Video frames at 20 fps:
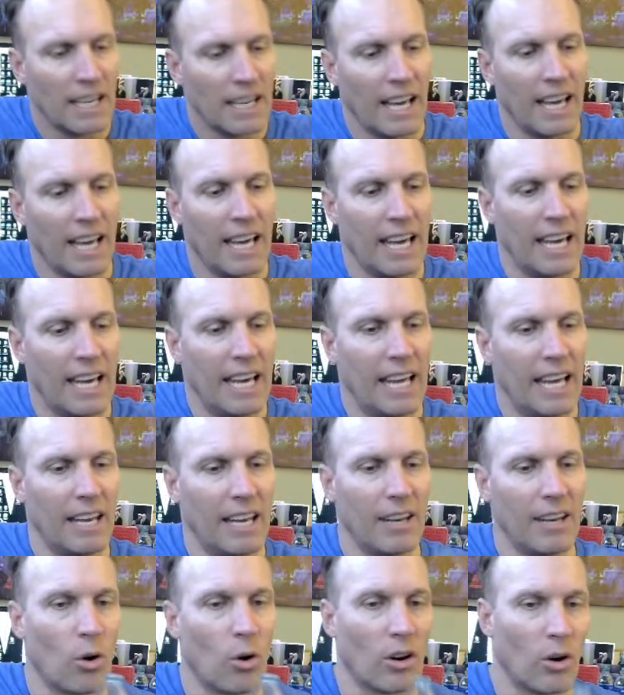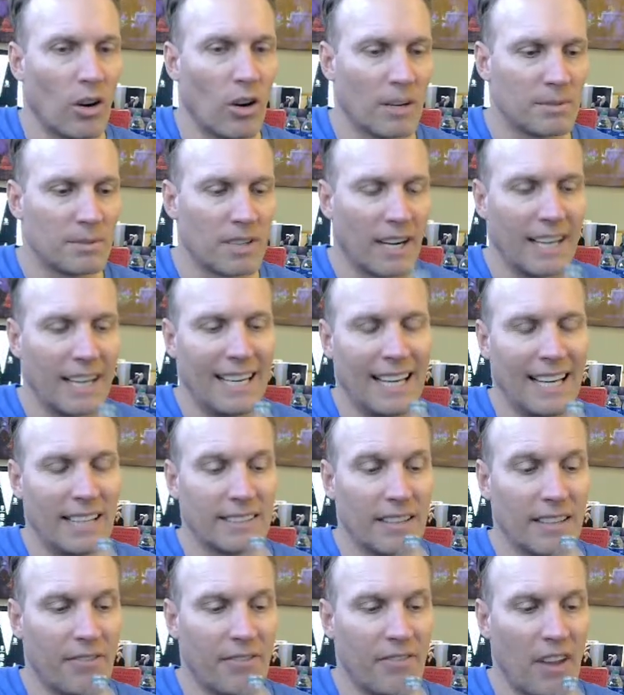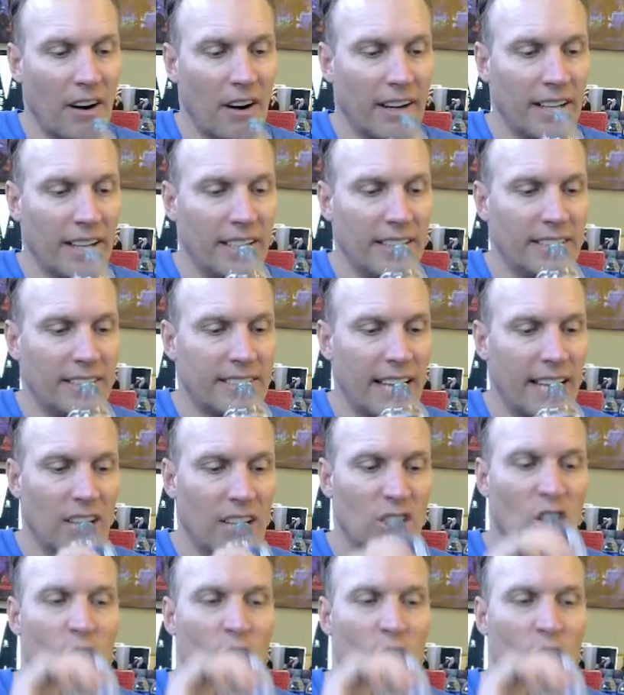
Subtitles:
and or I'm sorry, it ends in 30 seconds.